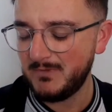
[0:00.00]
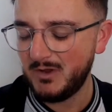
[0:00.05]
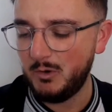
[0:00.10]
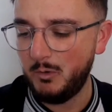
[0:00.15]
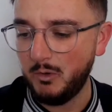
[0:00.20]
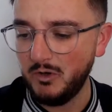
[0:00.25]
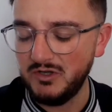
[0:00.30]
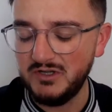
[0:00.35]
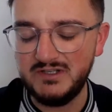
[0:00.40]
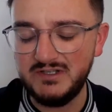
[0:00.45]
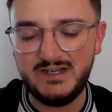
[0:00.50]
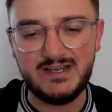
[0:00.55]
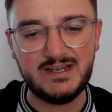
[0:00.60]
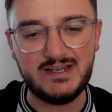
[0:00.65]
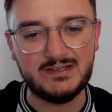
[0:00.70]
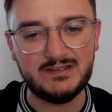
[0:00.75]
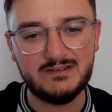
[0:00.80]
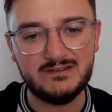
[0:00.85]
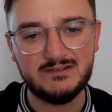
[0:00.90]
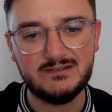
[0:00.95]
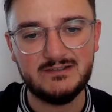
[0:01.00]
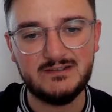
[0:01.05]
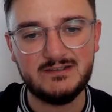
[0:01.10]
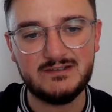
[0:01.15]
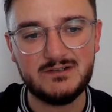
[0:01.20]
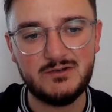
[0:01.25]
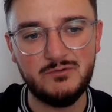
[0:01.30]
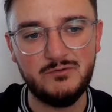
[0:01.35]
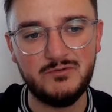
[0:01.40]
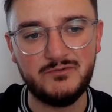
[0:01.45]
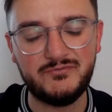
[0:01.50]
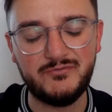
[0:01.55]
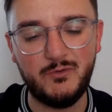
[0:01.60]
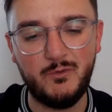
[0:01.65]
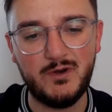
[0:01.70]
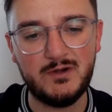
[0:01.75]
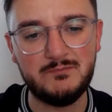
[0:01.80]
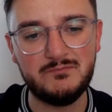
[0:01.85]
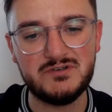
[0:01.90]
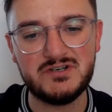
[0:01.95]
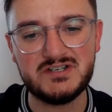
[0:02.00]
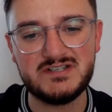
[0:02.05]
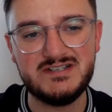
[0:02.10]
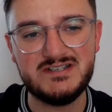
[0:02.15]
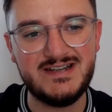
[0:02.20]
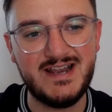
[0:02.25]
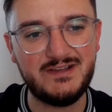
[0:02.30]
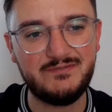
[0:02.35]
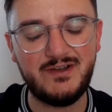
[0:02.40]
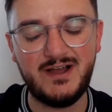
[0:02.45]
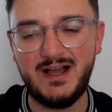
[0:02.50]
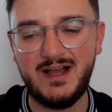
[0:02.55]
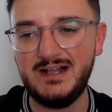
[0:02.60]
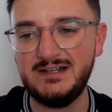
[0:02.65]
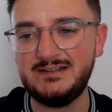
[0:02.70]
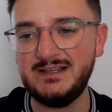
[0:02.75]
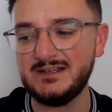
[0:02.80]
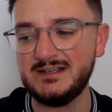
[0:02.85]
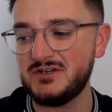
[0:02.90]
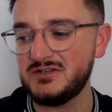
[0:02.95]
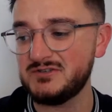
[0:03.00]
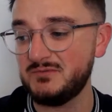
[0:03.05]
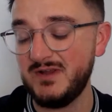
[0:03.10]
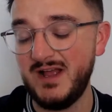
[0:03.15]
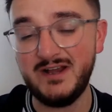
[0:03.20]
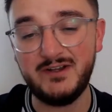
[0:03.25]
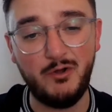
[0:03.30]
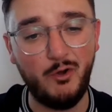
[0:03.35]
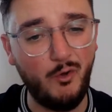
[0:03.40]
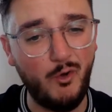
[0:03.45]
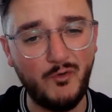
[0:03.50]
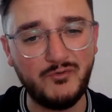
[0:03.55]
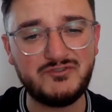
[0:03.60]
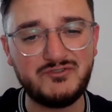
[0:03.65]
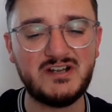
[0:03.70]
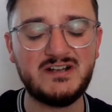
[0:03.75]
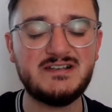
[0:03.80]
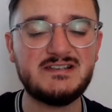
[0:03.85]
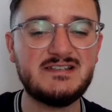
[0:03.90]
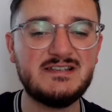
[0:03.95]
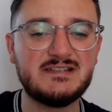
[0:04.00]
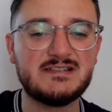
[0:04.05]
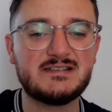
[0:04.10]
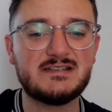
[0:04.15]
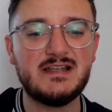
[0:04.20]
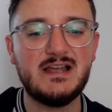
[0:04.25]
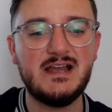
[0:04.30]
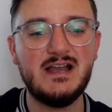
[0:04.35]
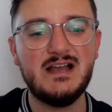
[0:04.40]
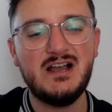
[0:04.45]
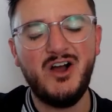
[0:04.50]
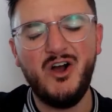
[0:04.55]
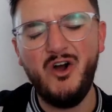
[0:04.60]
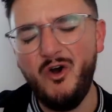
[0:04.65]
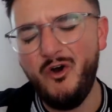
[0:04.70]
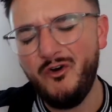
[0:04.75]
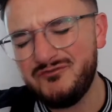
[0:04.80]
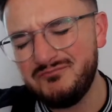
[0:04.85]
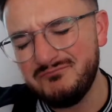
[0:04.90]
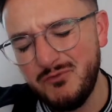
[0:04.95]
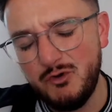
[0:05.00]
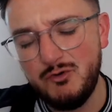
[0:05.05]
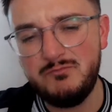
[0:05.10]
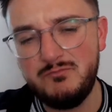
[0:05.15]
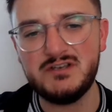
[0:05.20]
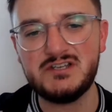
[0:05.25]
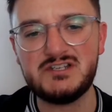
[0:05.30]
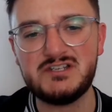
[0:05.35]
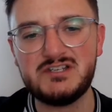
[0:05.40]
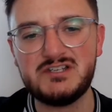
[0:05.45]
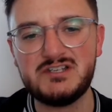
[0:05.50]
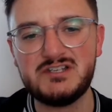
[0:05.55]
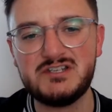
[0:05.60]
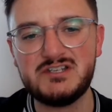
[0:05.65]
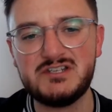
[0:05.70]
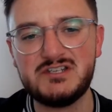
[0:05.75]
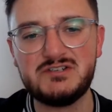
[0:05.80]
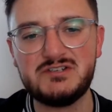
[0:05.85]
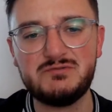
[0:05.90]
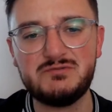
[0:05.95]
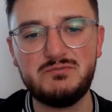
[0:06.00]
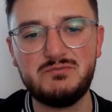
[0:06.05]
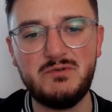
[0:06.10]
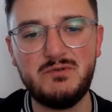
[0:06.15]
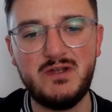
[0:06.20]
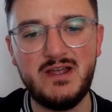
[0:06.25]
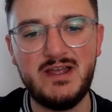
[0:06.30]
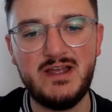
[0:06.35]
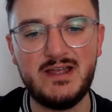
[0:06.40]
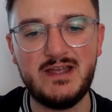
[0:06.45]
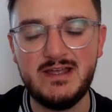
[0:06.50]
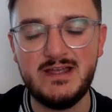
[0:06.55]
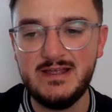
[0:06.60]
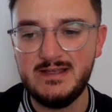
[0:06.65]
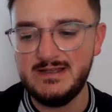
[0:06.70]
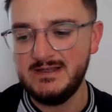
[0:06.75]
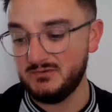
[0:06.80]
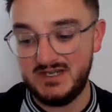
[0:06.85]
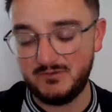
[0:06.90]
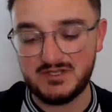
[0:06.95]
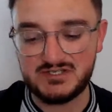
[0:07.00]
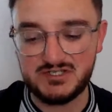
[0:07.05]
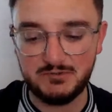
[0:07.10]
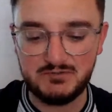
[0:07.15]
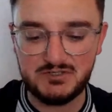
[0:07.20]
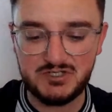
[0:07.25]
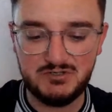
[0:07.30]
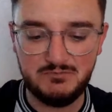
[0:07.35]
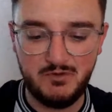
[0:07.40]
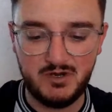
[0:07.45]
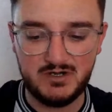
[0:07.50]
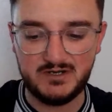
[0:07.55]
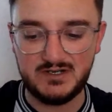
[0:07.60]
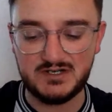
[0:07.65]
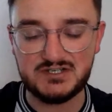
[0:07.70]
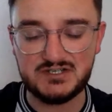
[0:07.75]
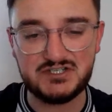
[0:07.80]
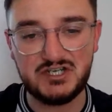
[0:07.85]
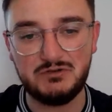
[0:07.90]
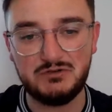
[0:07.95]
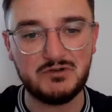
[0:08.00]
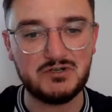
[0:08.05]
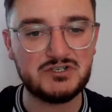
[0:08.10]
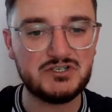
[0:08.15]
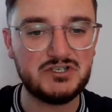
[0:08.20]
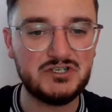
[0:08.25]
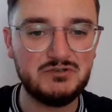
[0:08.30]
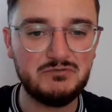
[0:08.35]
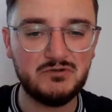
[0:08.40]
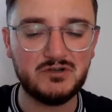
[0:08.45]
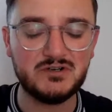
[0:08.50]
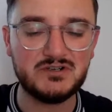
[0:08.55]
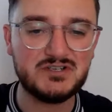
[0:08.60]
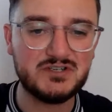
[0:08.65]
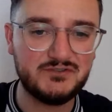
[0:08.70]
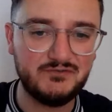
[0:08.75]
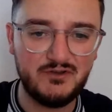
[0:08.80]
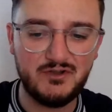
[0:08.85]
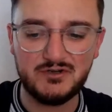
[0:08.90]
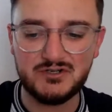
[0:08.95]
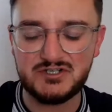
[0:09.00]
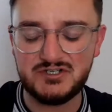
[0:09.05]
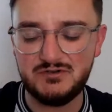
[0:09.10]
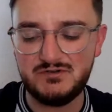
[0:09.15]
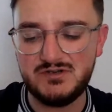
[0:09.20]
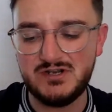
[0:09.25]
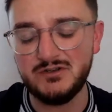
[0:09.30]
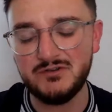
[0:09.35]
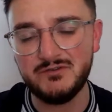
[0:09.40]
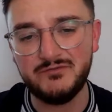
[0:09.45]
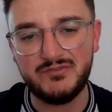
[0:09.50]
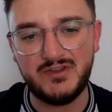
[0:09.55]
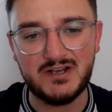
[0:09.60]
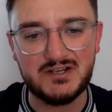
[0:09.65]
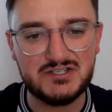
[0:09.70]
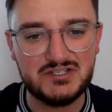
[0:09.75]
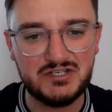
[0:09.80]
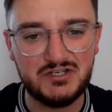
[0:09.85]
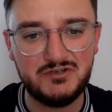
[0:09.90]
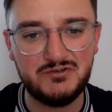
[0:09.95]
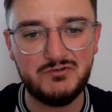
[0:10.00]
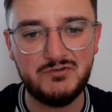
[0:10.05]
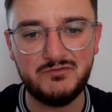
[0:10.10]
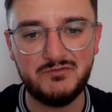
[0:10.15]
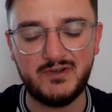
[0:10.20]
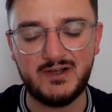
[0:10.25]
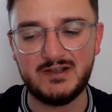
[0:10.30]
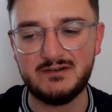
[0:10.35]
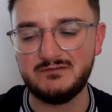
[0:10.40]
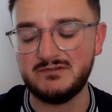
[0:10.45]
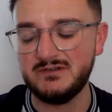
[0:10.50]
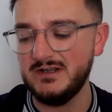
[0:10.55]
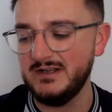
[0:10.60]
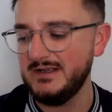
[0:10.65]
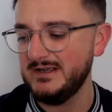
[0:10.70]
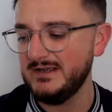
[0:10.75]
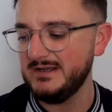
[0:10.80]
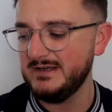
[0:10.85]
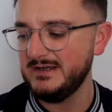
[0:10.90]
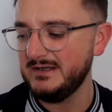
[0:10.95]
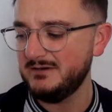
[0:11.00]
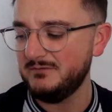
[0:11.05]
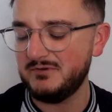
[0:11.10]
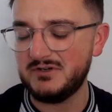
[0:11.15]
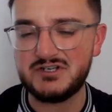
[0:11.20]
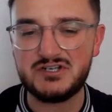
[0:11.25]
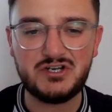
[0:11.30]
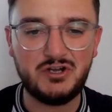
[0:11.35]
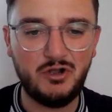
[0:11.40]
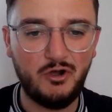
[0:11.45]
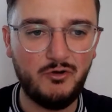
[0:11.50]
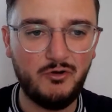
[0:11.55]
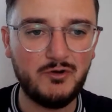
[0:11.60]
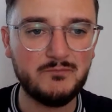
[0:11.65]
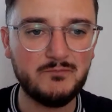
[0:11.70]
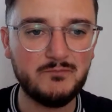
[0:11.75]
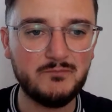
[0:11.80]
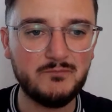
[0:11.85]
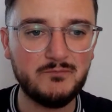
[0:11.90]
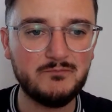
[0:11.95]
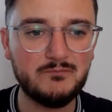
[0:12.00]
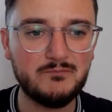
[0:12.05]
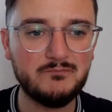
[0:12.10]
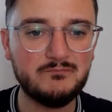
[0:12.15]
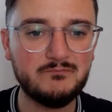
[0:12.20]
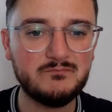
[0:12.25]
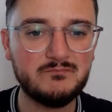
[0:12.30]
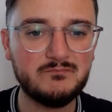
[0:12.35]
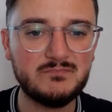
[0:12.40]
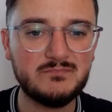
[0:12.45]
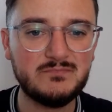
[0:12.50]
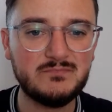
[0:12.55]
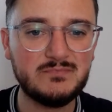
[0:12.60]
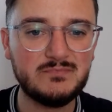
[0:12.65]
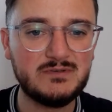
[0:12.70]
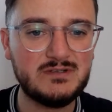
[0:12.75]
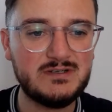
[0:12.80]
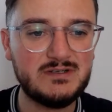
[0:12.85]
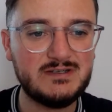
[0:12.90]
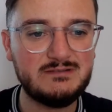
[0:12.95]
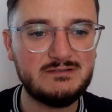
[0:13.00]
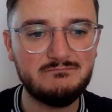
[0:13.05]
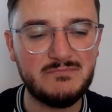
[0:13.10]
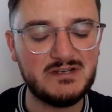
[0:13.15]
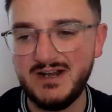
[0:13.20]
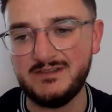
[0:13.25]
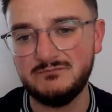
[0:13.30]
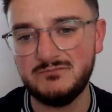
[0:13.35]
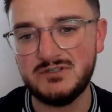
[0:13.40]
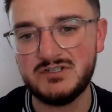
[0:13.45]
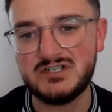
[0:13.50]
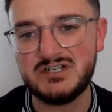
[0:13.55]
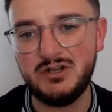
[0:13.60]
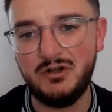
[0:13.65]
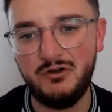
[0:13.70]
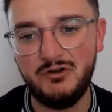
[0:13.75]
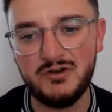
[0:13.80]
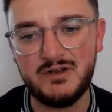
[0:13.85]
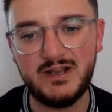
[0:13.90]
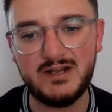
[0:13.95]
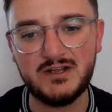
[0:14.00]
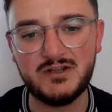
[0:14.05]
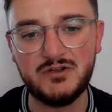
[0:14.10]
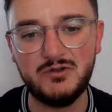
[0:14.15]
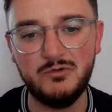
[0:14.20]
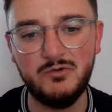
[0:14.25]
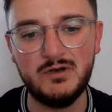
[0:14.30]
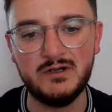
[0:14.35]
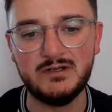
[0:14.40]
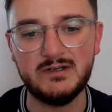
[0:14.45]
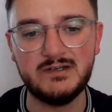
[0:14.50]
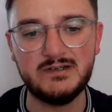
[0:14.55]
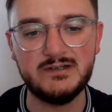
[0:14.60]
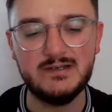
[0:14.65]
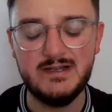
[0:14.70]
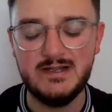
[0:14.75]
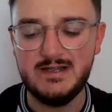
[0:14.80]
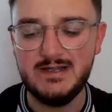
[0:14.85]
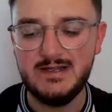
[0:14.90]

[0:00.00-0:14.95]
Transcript: quality going forward, and we just never had that, because we had half chances, half moments where there was, even when the subs come on and it's 2-on-2 or it's 3-on-2 and you're looking for that turnover, and we just can't materialise anything. We just can't get it going. And